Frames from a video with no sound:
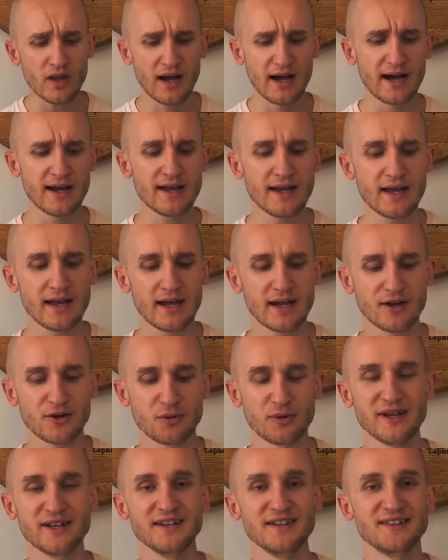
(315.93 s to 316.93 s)
I uh,
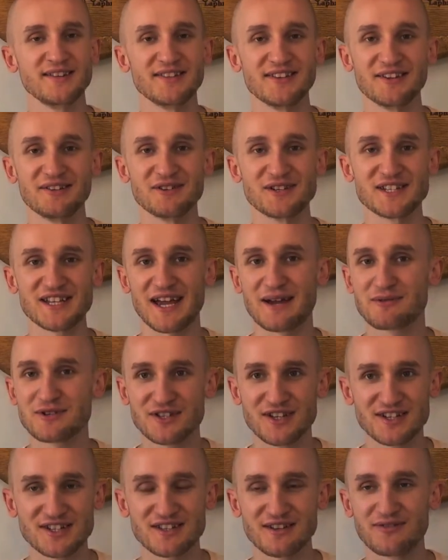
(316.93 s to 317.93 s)
queried the
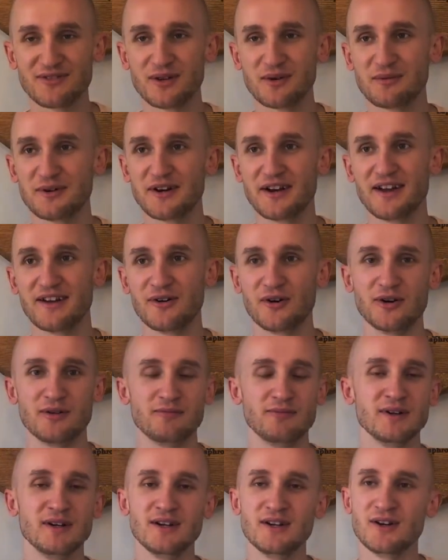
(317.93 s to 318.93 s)
receptionist if there were,
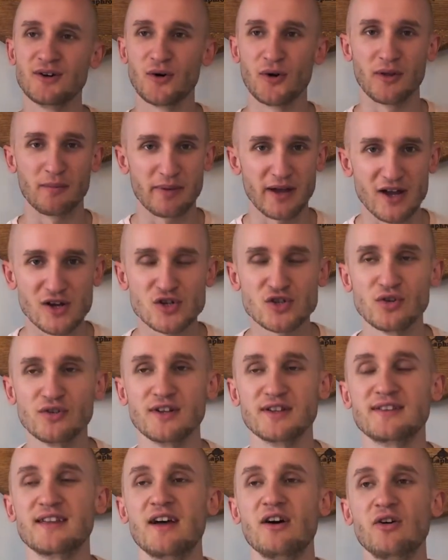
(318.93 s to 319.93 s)
or, or the person
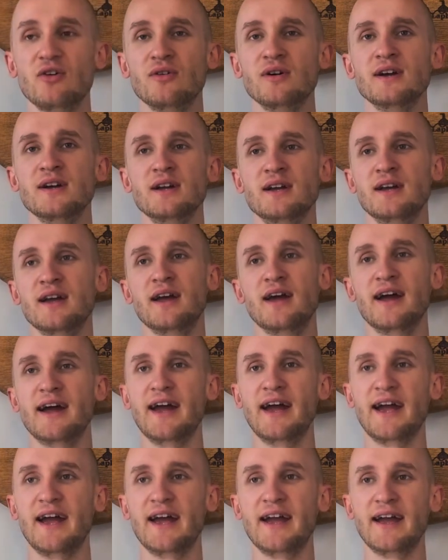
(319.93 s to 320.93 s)
on the till uh,
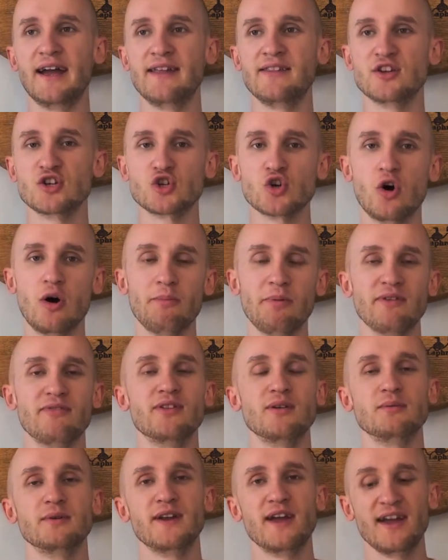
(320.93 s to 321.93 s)
in the shop
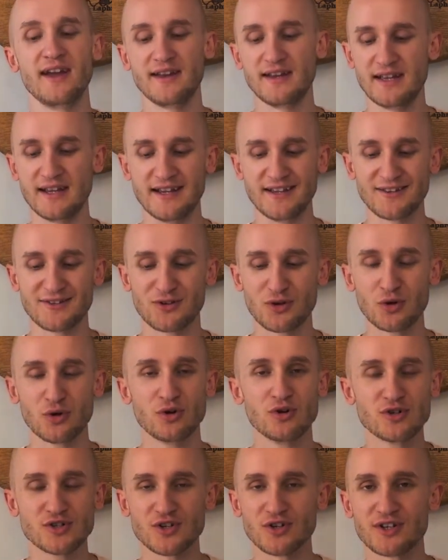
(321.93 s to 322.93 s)
if there were any
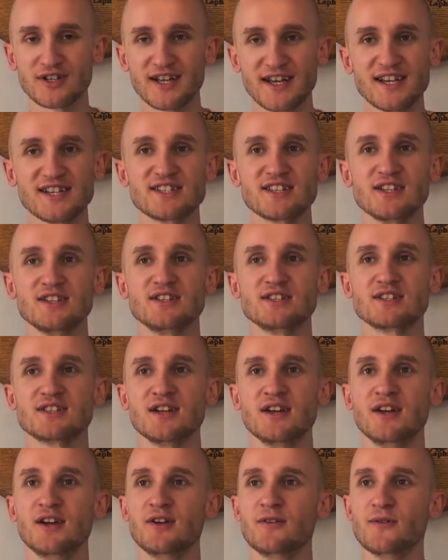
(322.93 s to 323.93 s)
tours or
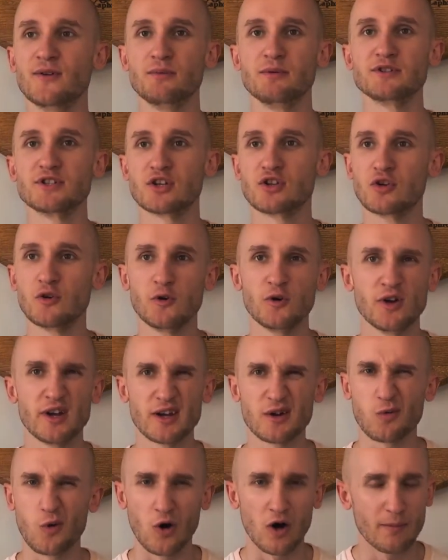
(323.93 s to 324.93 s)
tastings. There was a tour
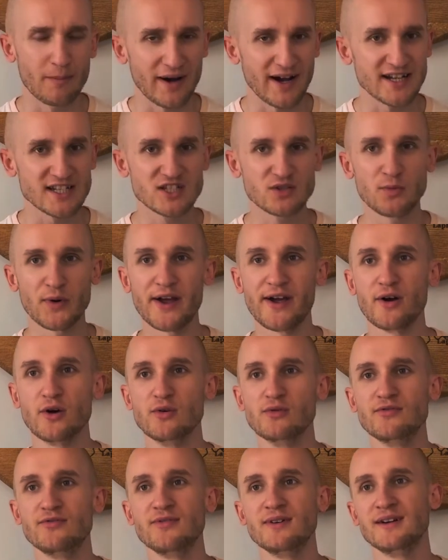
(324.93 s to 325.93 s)
at quarter past
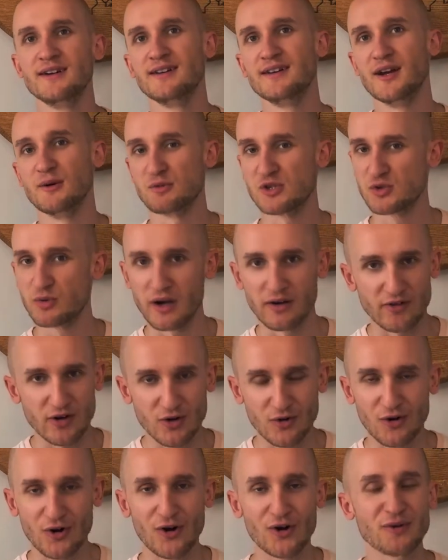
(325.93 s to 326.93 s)
12, it was 12
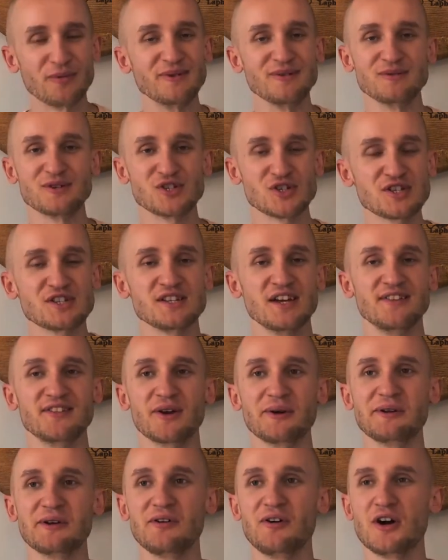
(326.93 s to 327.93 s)
o'clock, we were just sitting
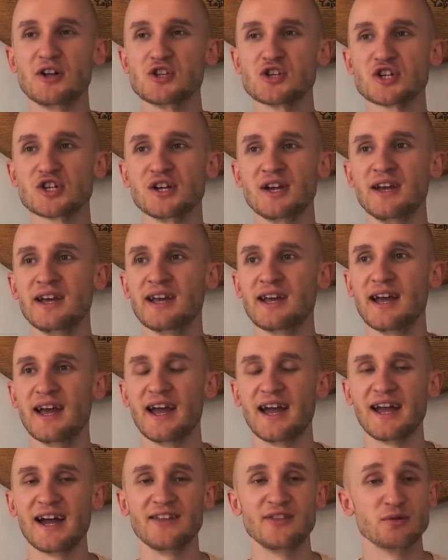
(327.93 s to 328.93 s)
down to lunch, uh,
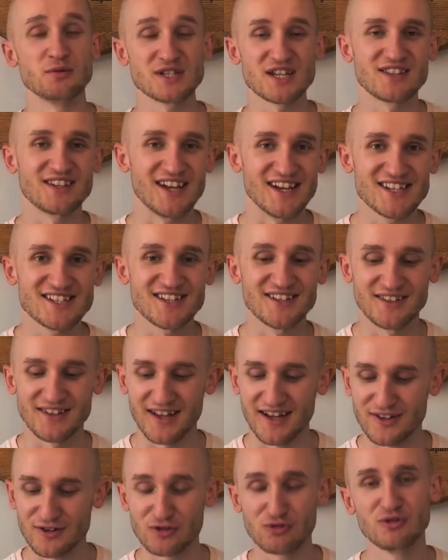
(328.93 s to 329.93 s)
and there was a
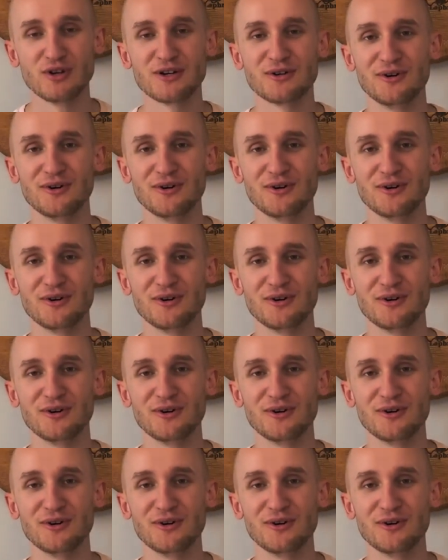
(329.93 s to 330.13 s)
tasting at 2